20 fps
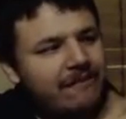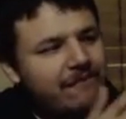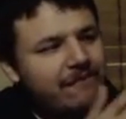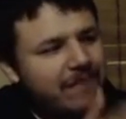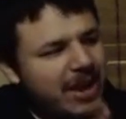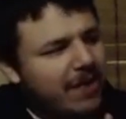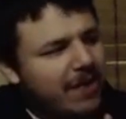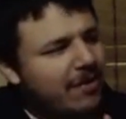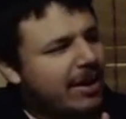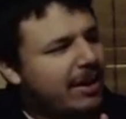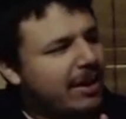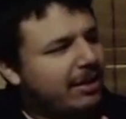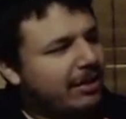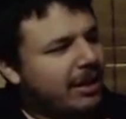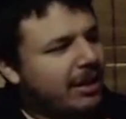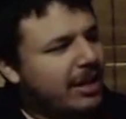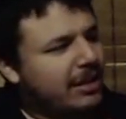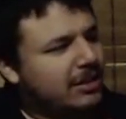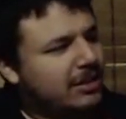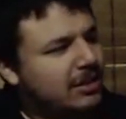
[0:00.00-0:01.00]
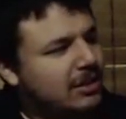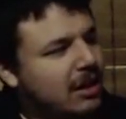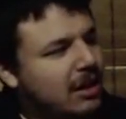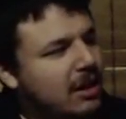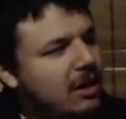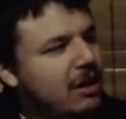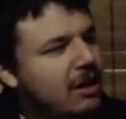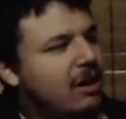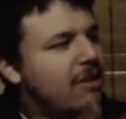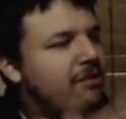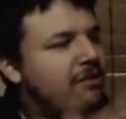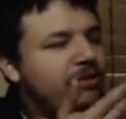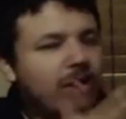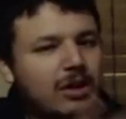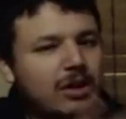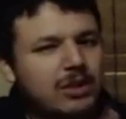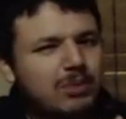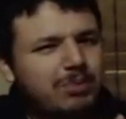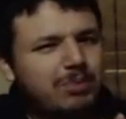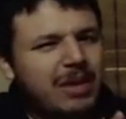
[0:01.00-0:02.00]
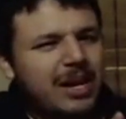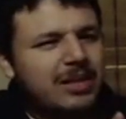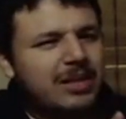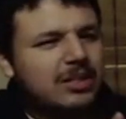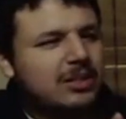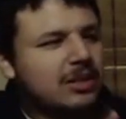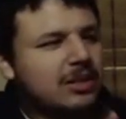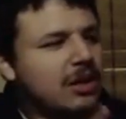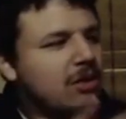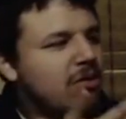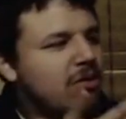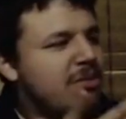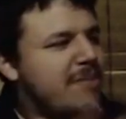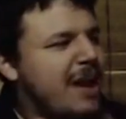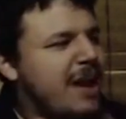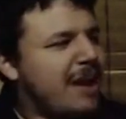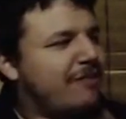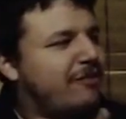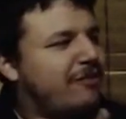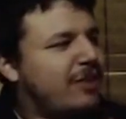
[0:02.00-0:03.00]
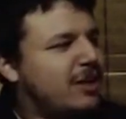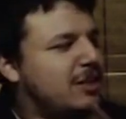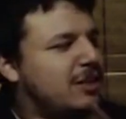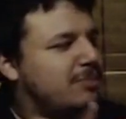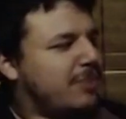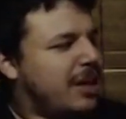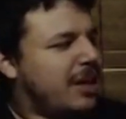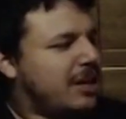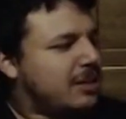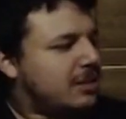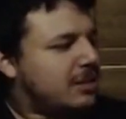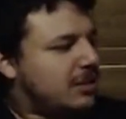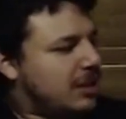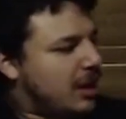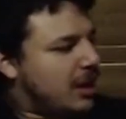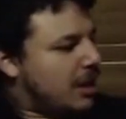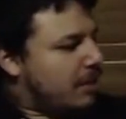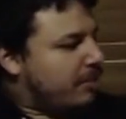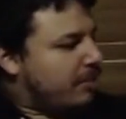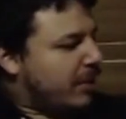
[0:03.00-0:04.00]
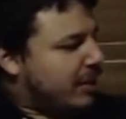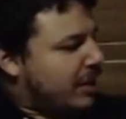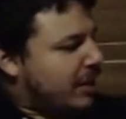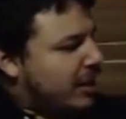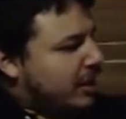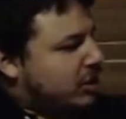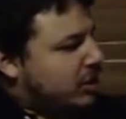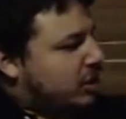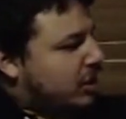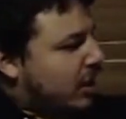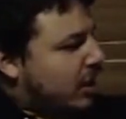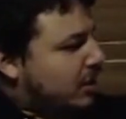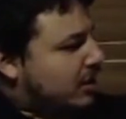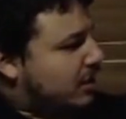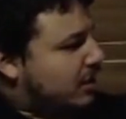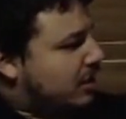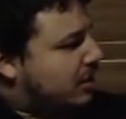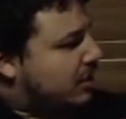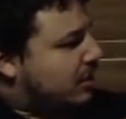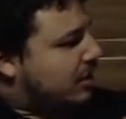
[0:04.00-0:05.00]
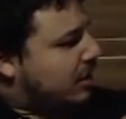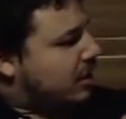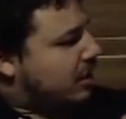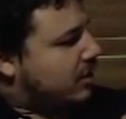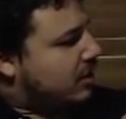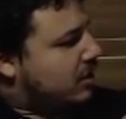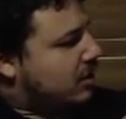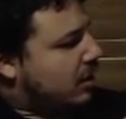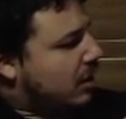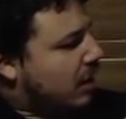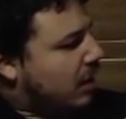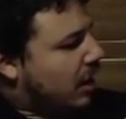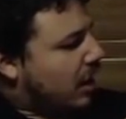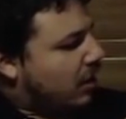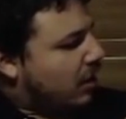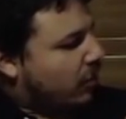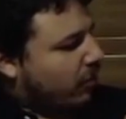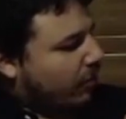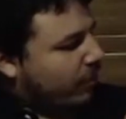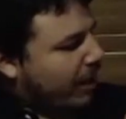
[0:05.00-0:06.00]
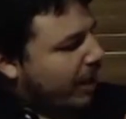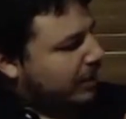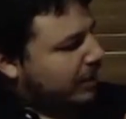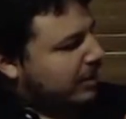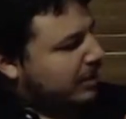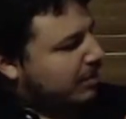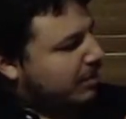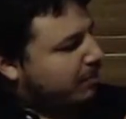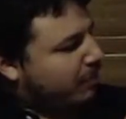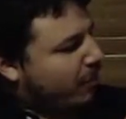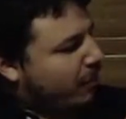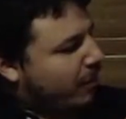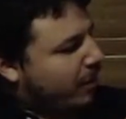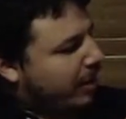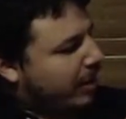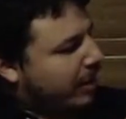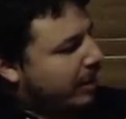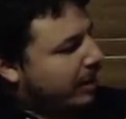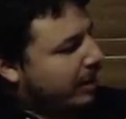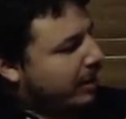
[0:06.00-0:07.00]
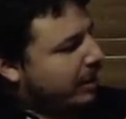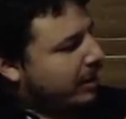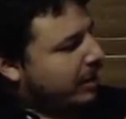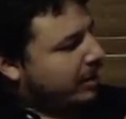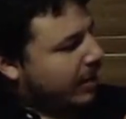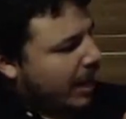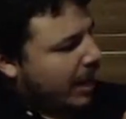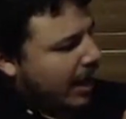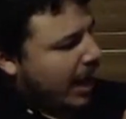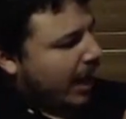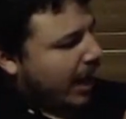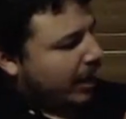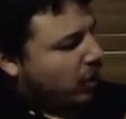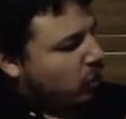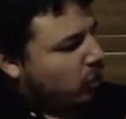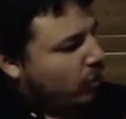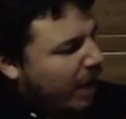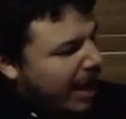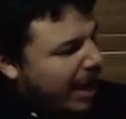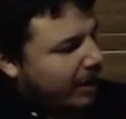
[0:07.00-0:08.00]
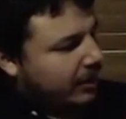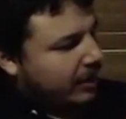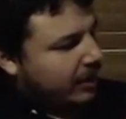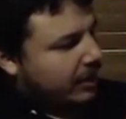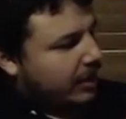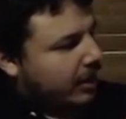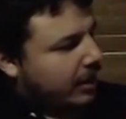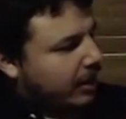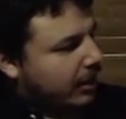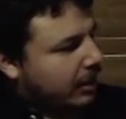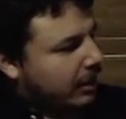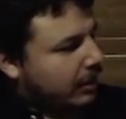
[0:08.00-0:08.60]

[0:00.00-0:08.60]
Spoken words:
very least, first place remained first place. But the injustices across the board, they got corrected here.